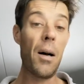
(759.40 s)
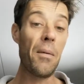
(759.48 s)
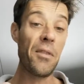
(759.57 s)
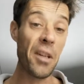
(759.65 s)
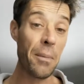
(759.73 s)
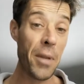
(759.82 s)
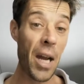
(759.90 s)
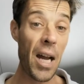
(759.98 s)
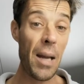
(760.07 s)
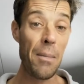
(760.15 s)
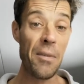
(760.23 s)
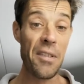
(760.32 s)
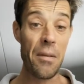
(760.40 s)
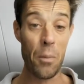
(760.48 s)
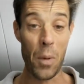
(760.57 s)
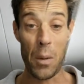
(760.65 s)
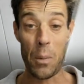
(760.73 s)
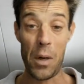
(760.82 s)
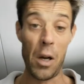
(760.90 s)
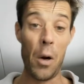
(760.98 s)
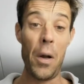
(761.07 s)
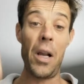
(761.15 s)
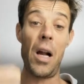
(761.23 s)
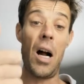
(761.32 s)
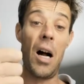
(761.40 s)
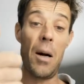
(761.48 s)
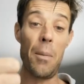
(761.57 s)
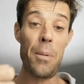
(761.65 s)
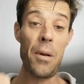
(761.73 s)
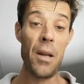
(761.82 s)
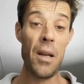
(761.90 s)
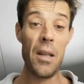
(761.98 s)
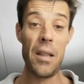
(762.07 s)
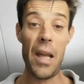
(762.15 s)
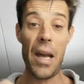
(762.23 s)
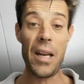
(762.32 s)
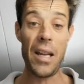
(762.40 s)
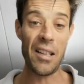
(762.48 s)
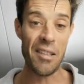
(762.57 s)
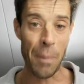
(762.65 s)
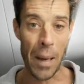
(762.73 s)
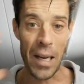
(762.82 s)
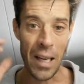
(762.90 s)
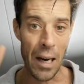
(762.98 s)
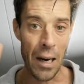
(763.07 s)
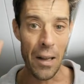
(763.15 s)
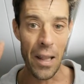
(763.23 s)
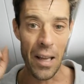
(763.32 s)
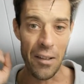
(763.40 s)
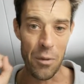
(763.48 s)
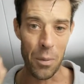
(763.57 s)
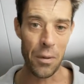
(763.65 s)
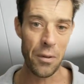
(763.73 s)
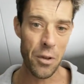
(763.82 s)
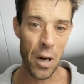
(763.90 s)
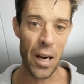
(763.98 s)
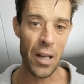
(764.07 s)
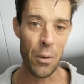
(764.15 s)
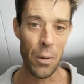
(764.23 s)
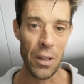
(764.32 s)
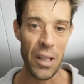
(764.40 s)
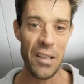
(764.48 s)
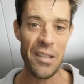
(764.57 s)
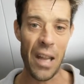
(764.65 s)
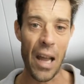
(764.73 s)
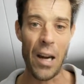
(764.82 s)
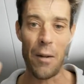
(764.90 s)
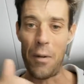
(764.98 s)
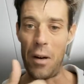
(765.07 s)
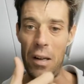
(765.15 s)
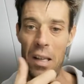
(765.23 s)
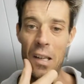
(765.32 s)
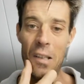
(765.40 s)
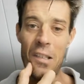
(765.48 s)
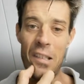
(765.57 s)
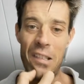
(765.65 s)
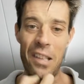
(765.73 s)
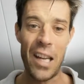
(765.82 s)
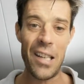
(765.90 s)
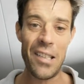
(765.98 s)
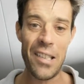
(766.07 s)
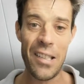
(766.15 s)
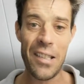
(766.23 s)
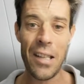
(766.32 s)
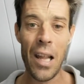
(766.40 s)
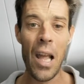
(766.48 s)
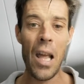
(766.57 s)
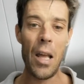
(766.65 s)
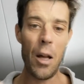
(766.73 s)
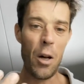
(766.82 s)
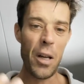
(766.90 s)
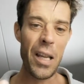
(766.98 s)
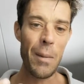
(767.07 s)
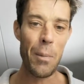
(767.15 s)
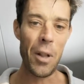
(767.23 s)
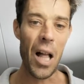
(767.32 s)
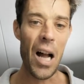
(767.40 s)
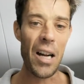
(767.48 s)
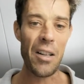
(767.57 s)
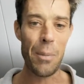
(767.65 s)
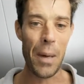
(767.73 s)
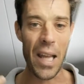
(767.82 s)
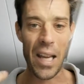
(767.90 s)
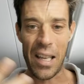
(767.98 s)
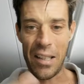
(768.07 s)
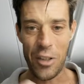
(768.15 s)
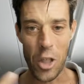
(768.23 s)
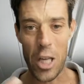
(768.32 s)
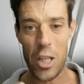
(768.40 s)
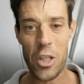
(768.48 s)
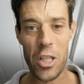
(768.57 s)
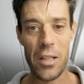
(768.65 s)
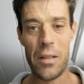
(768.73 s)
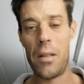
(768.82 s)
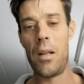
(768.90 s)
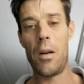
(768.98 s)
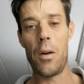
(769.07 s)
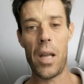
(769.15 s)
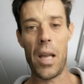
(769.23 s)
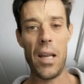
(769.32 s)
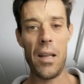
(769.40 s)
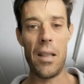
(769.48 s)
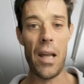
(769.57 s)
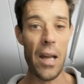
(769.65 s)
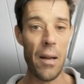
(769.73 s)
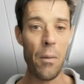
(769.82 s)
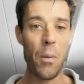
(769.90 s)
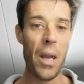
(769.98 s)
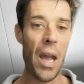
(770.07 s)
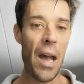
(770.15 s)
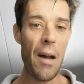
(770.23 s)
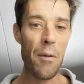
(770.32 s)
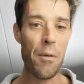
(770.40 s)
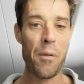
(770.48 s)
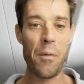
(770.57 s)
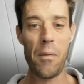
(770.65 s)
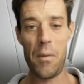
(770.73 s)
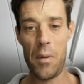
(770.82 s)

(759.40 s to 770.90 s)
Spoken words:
sometimes when we're going up, that expanding air that's trying to release out of our ears and sinuses, it'll get blocked by that congestion, okay, that we have